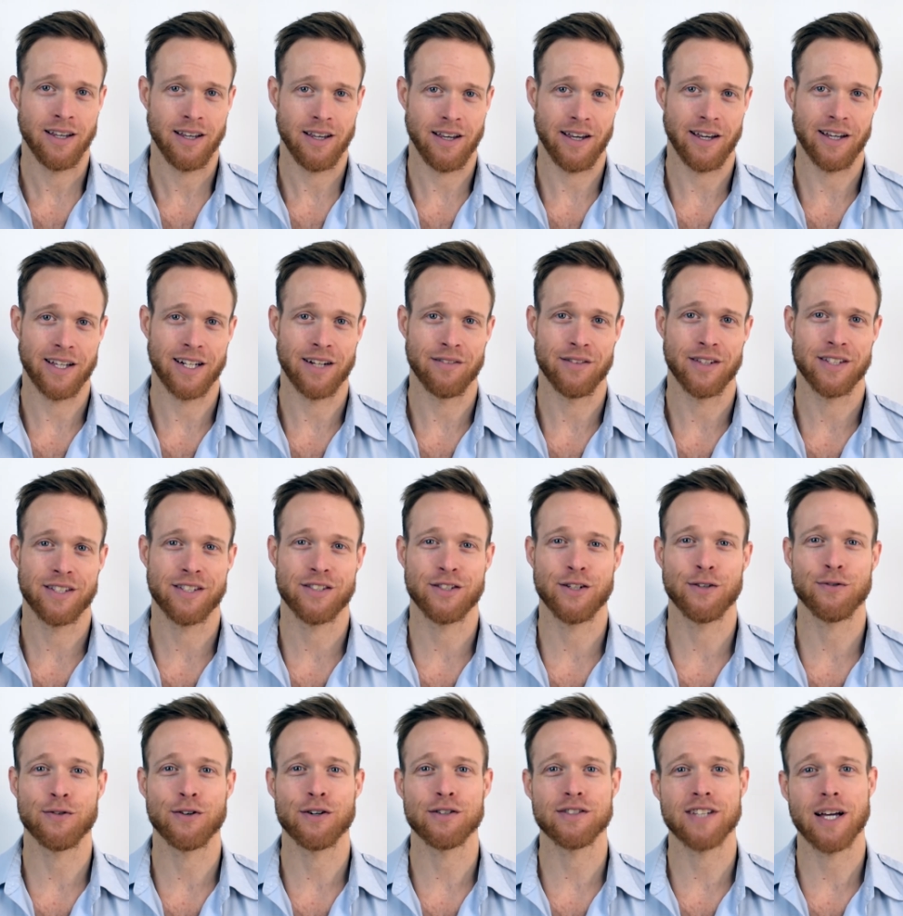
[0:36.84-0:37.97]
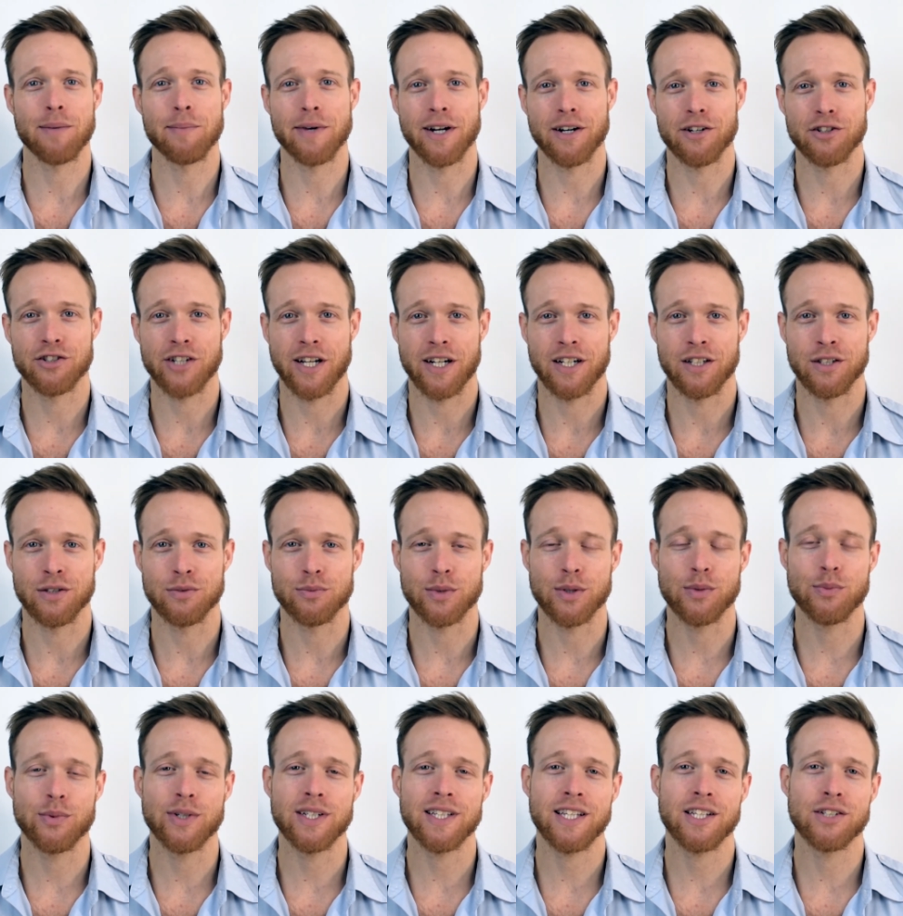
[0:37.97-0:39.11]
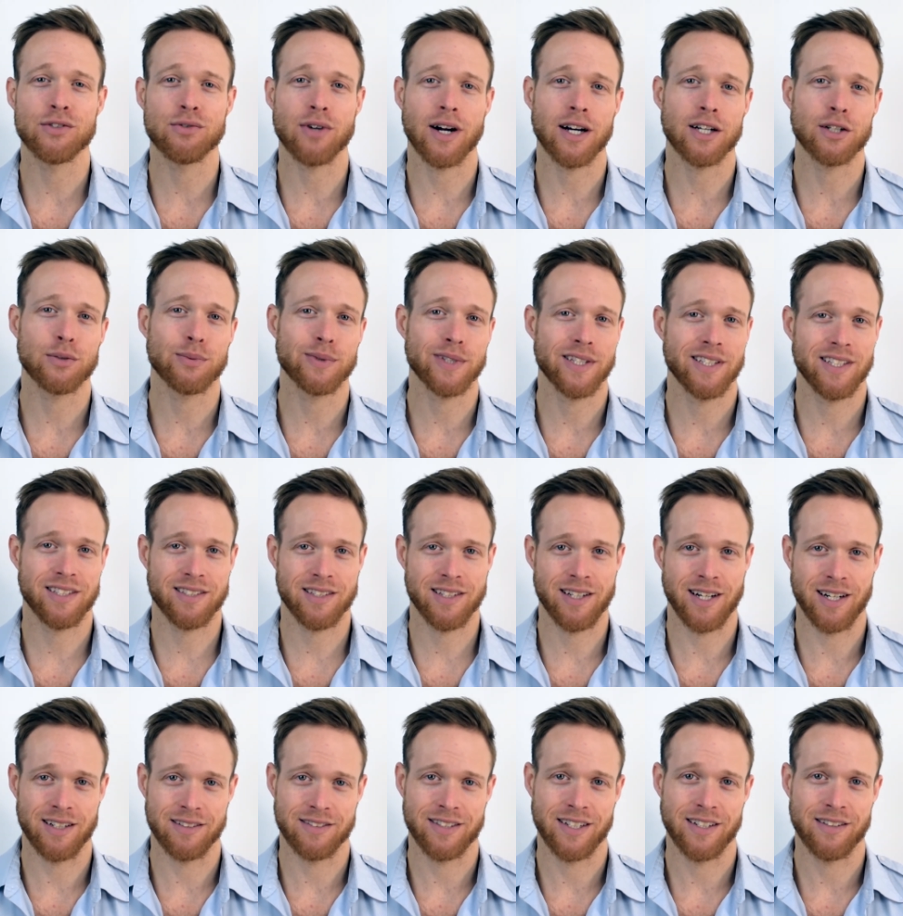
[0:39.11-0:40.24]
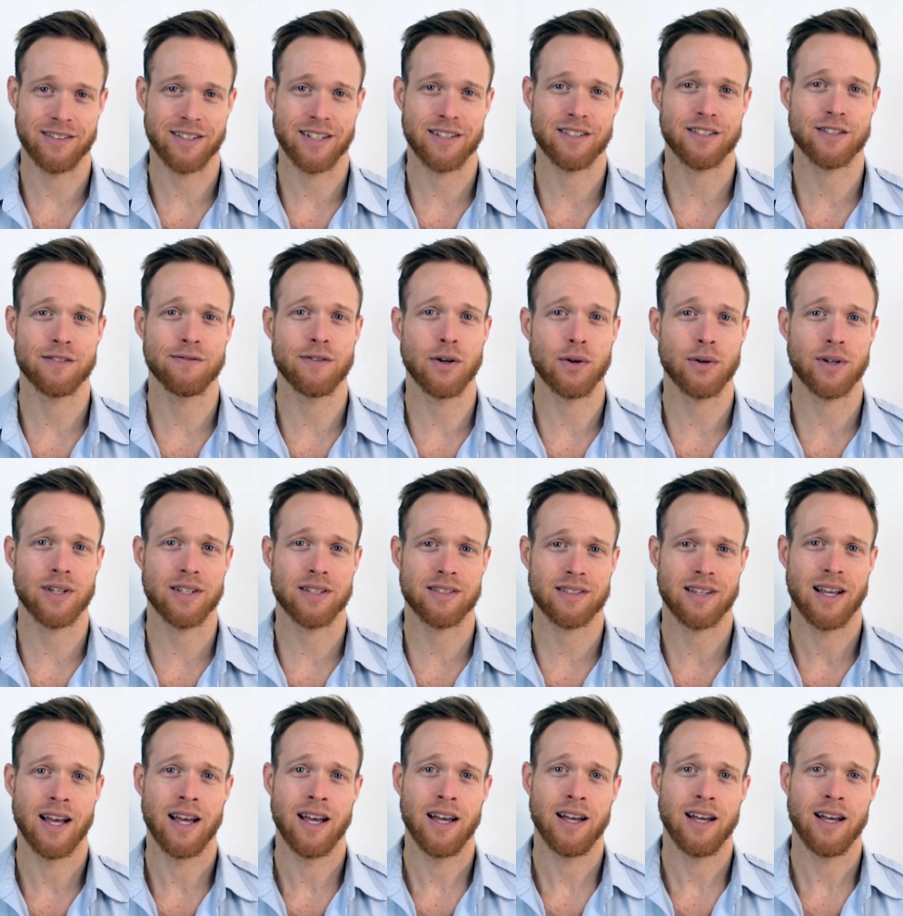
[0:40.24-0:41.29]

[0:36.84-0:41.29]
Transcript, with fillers: And if this is your first time at our channel, we really try to release content that's focused